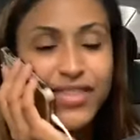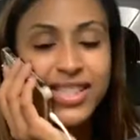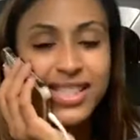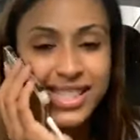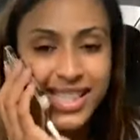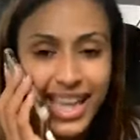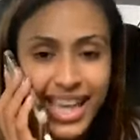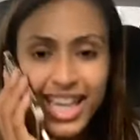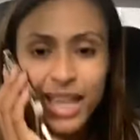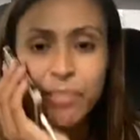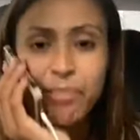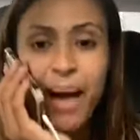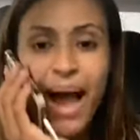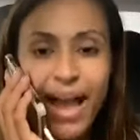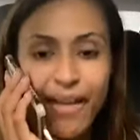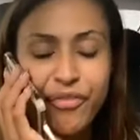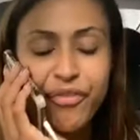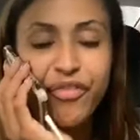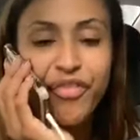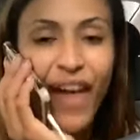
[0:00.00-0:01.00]
Seek
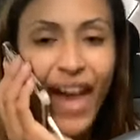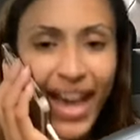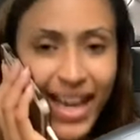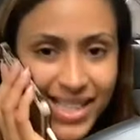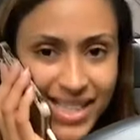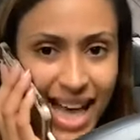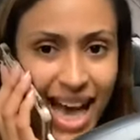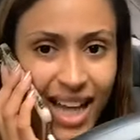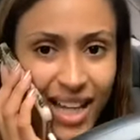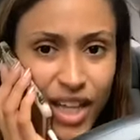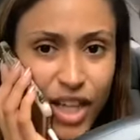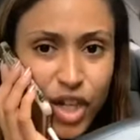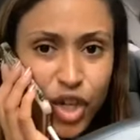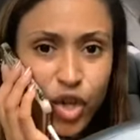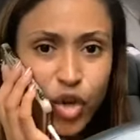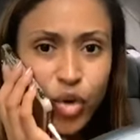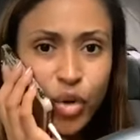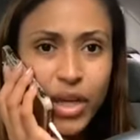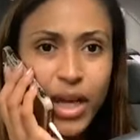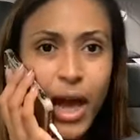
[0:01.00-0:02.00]
my face.
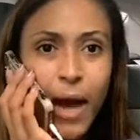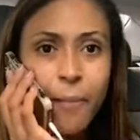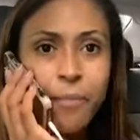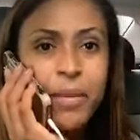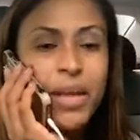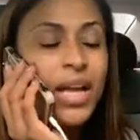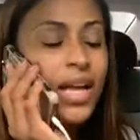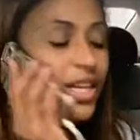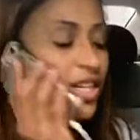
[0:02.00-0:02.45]
Hallelujah.